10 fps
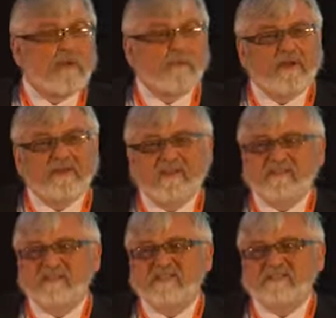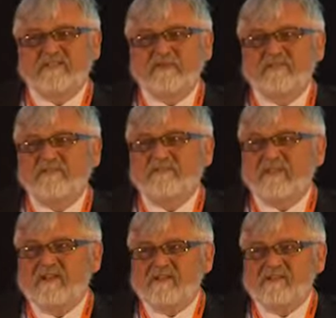But I think it's going to be
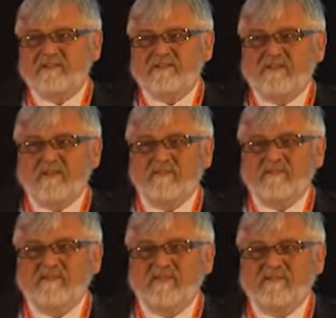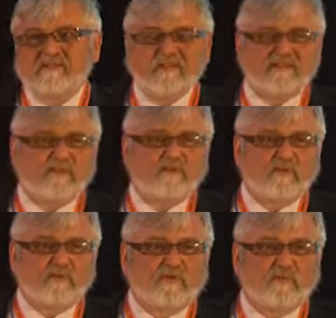very easy to demonstrate that that
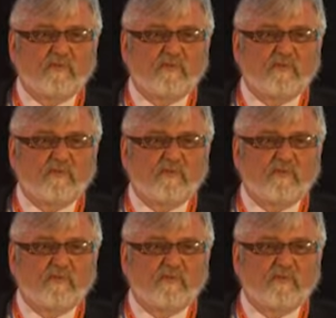subscription